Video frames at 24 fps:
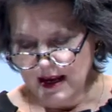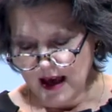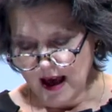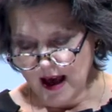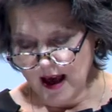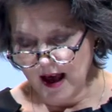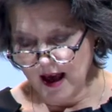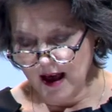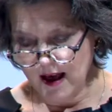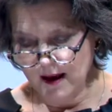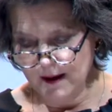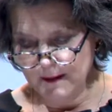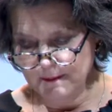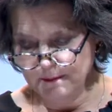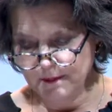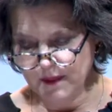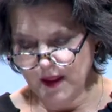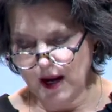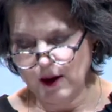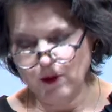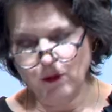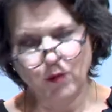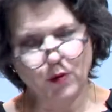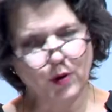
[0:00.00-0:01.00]

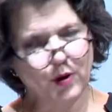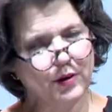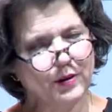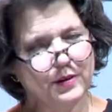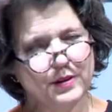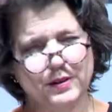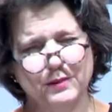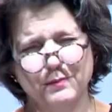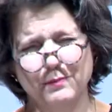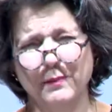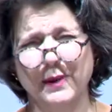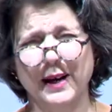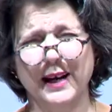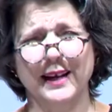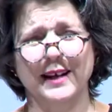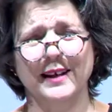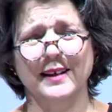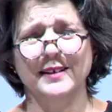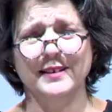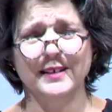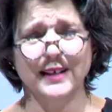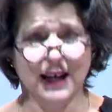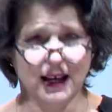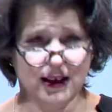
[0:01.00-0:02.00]
I worked my
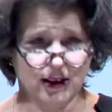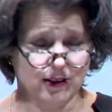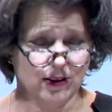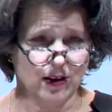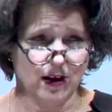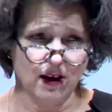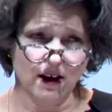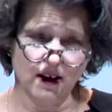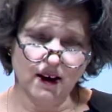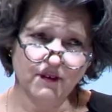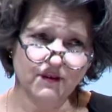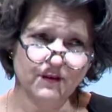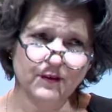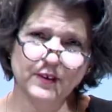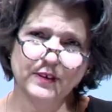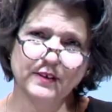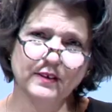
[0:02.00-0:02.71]
tail off.